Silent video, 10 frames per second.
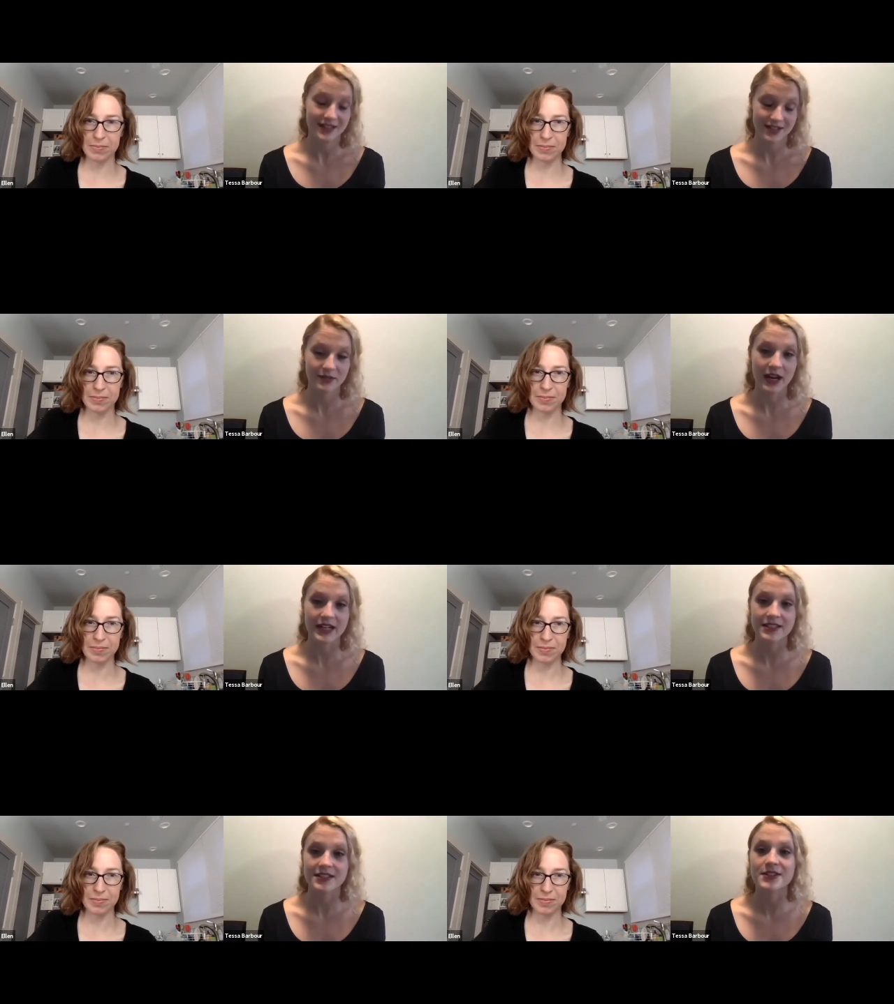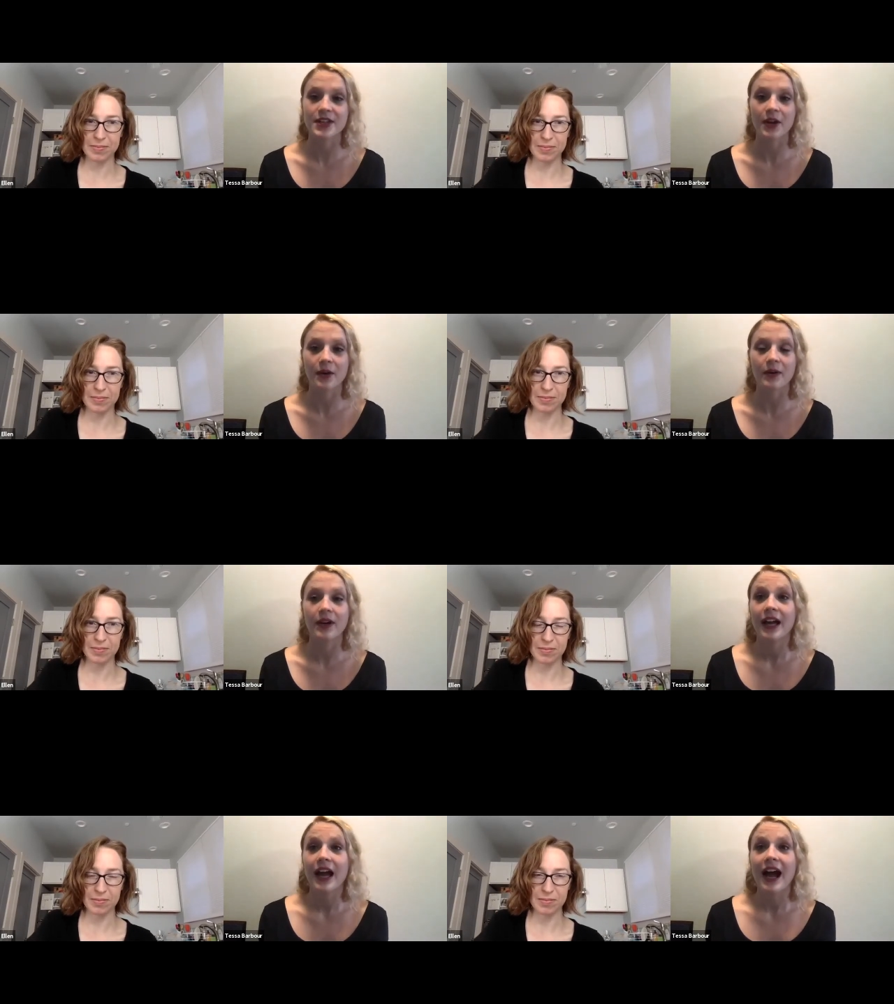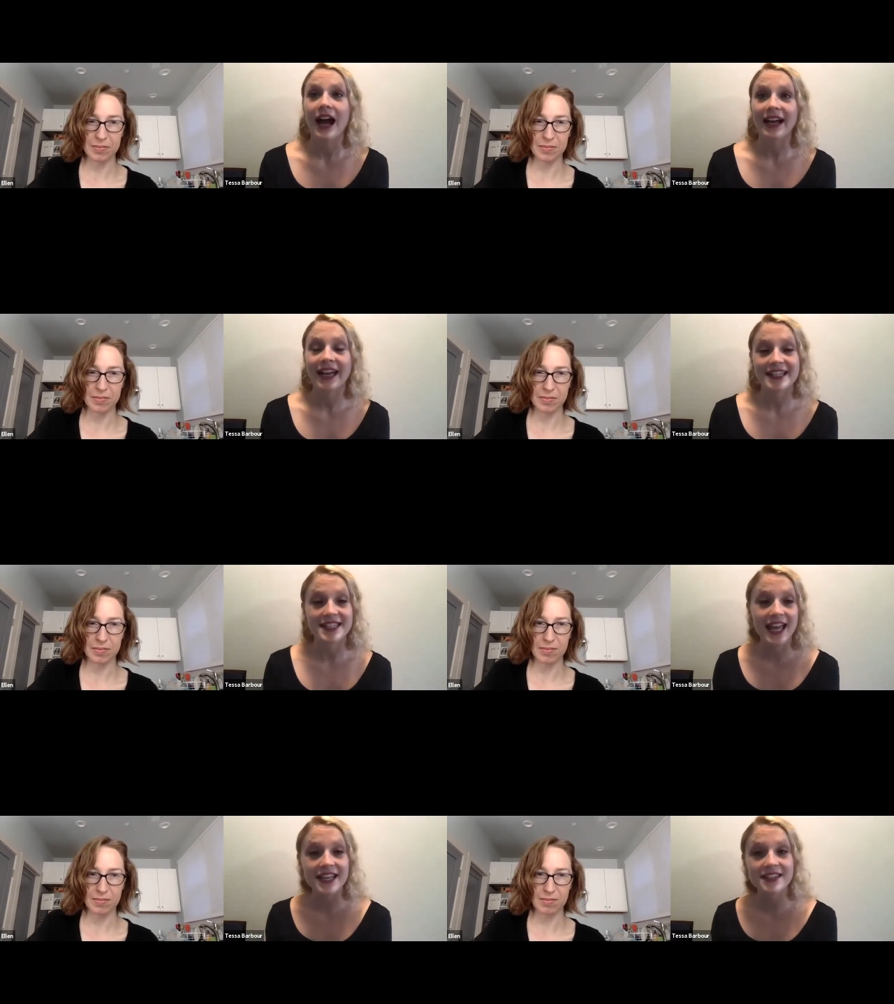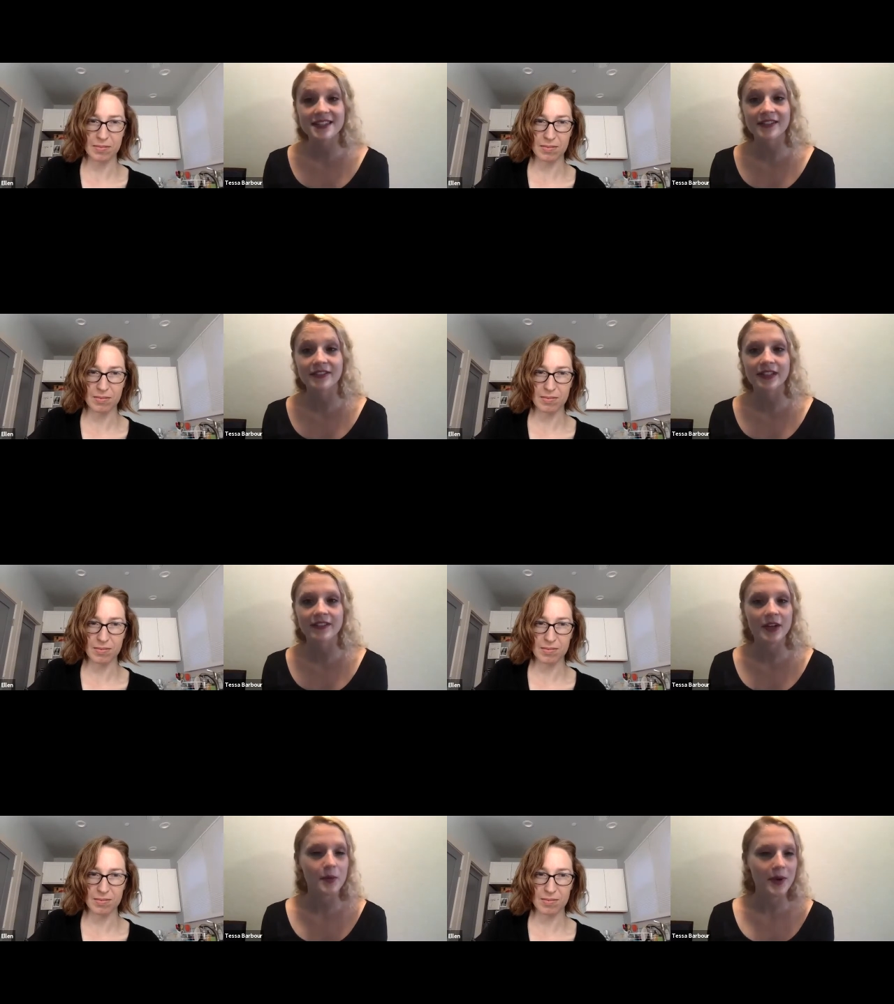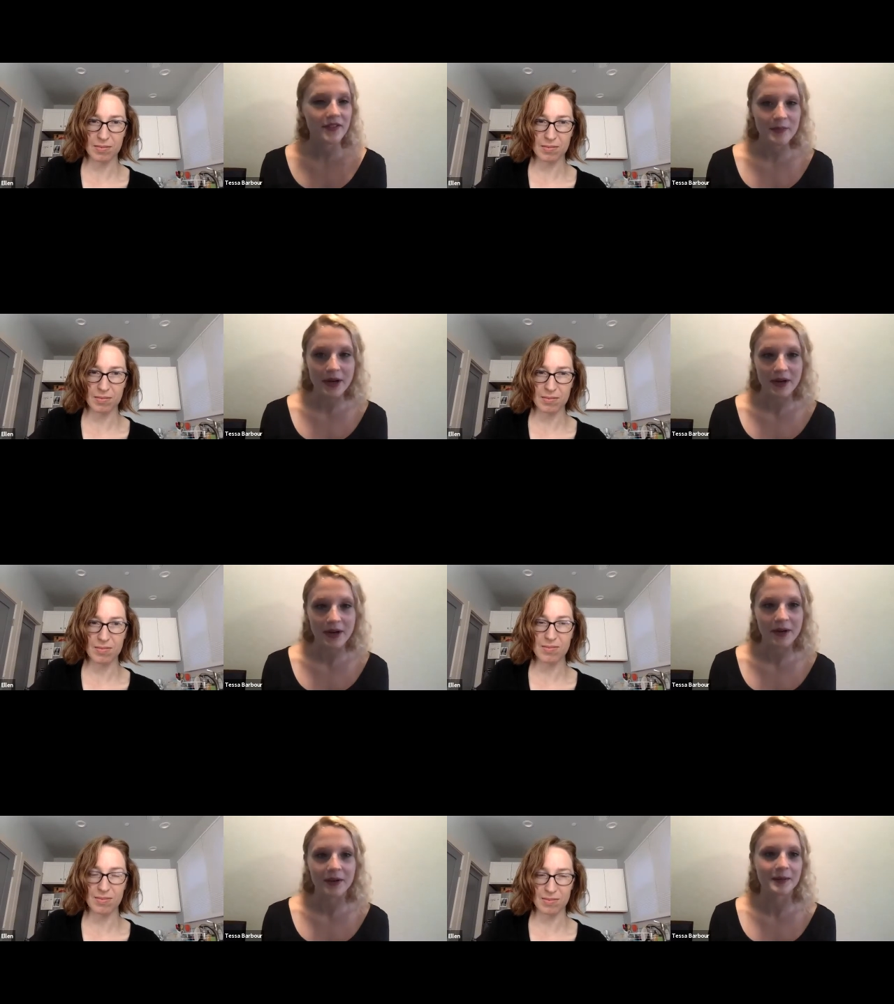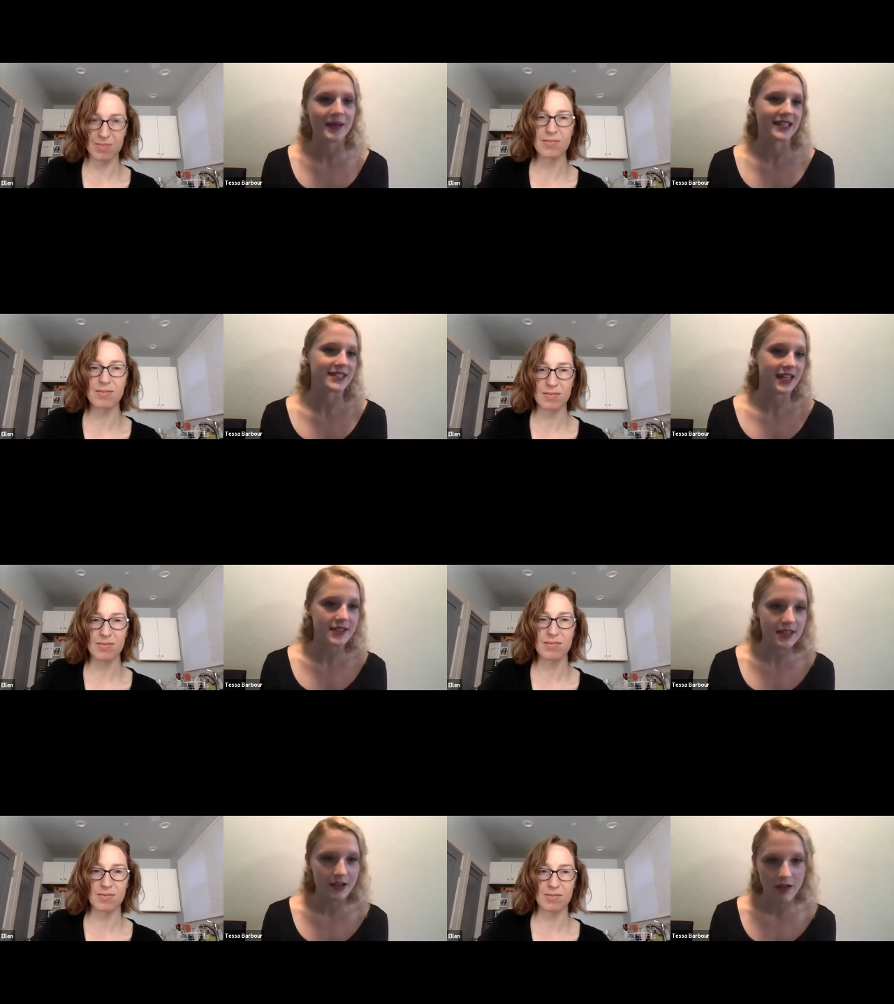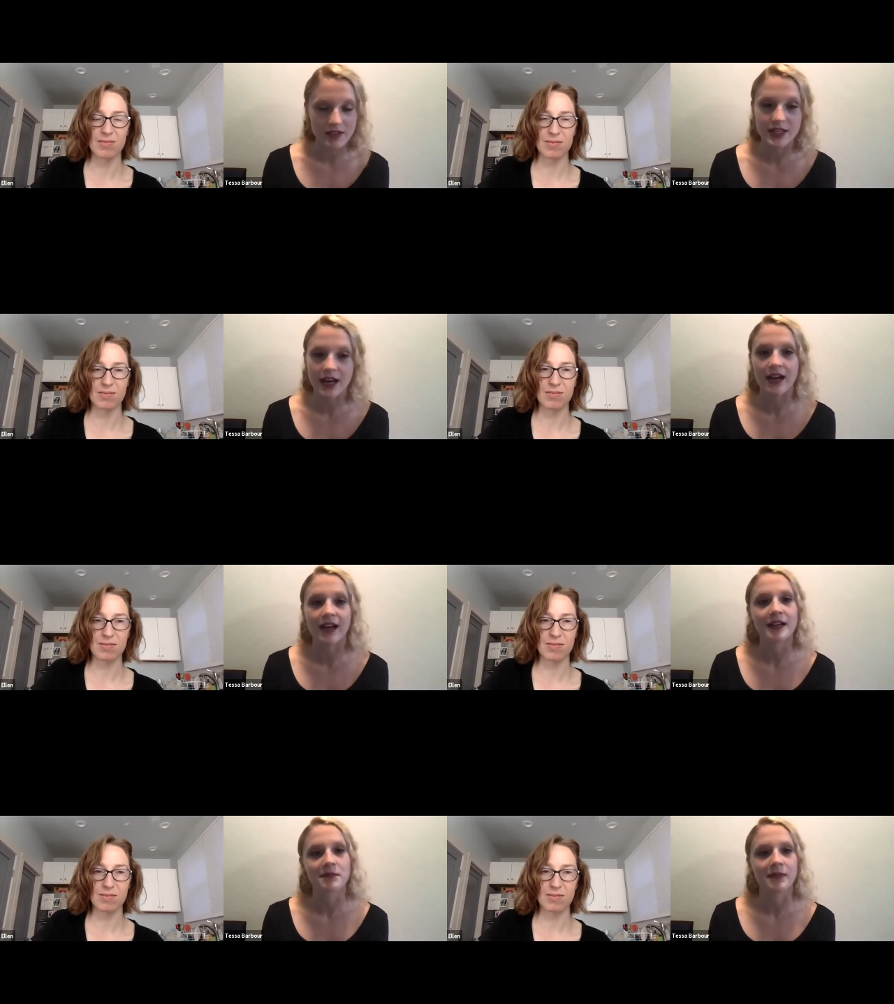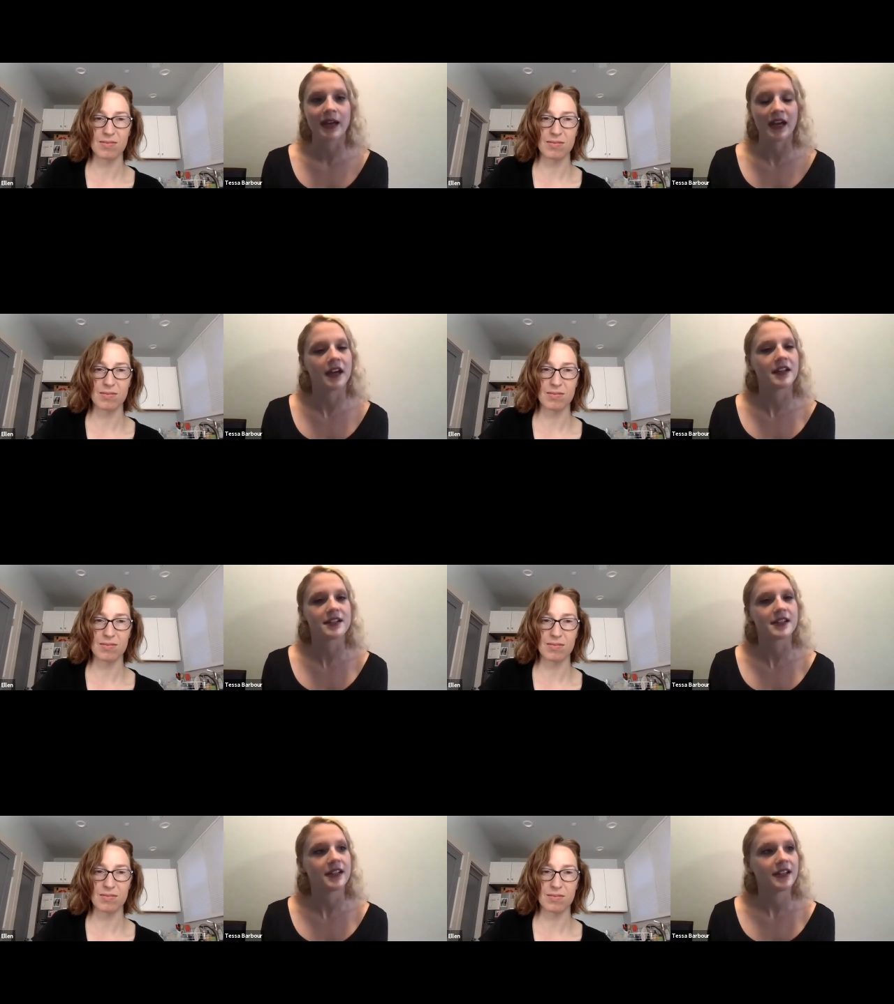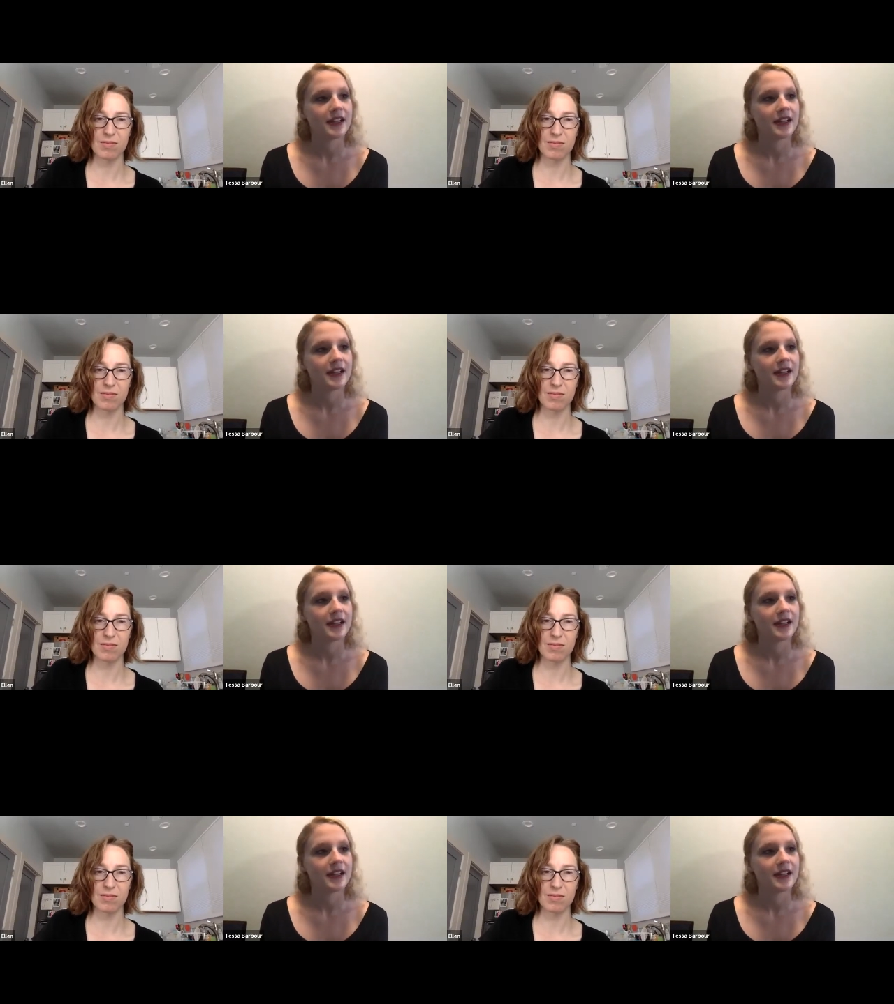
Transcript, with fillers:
Speaker 1: Right. So I had a taste of living away from home and dancing all the time, and